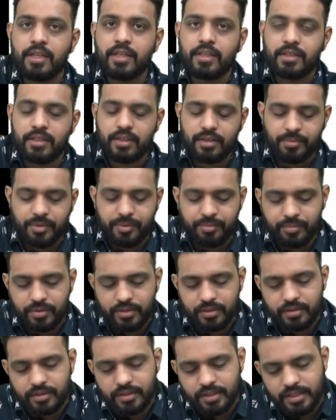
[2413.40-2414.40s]
Remember,
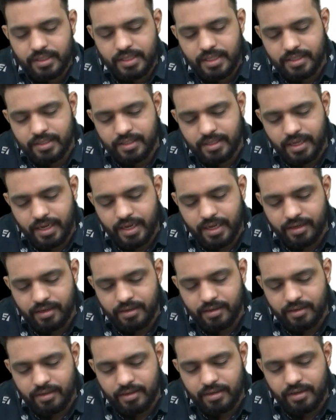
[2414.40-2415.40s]
this can
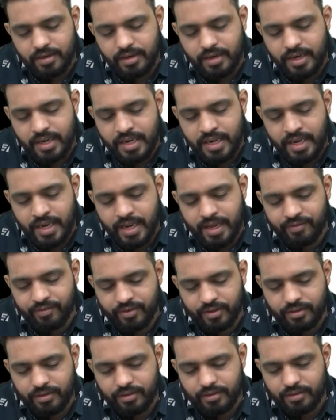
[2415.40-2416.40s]

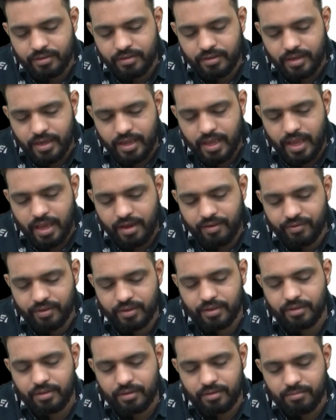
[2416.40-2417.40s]
never
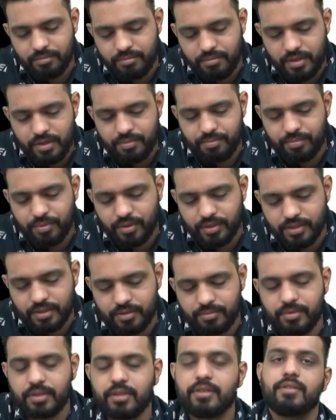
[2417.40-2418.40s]
ever be
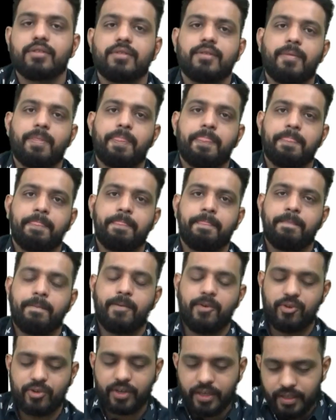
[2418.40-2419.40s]
possible.
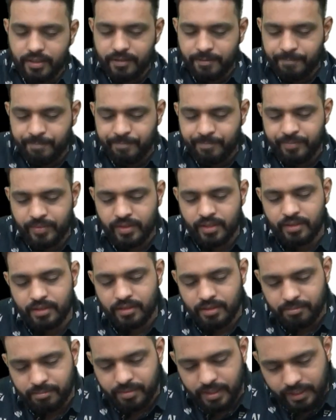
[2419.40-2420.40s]
Okay,
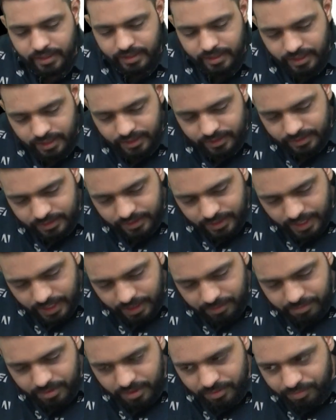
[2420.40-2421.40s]
but this
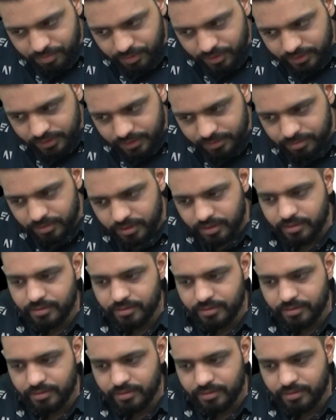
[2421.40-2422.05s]
can be possible.